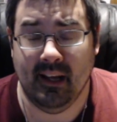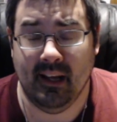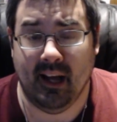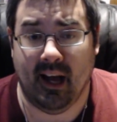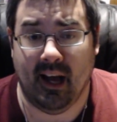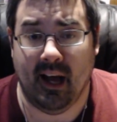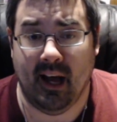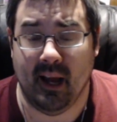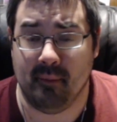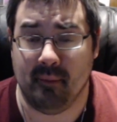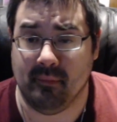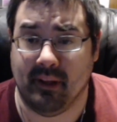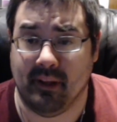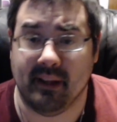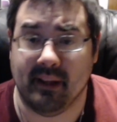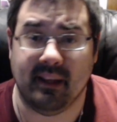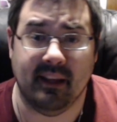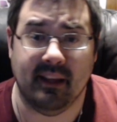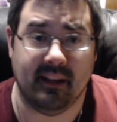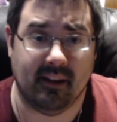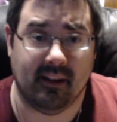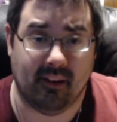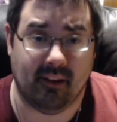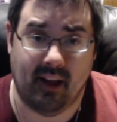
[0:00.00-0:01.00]
I'm liking
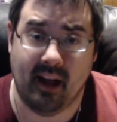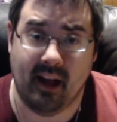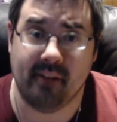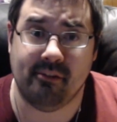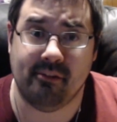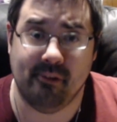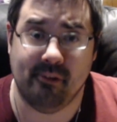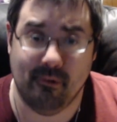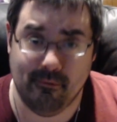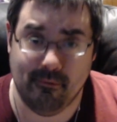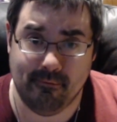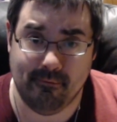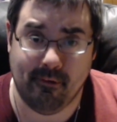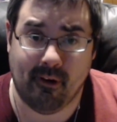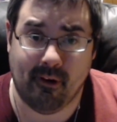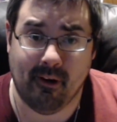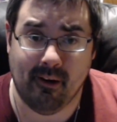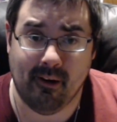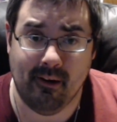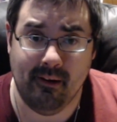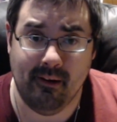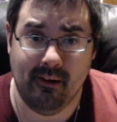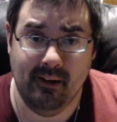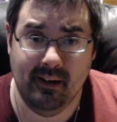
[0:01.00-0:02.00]
it a lot so
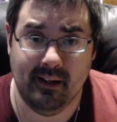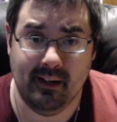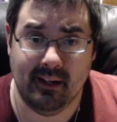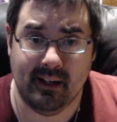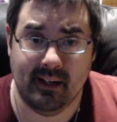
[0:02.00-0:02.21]
far.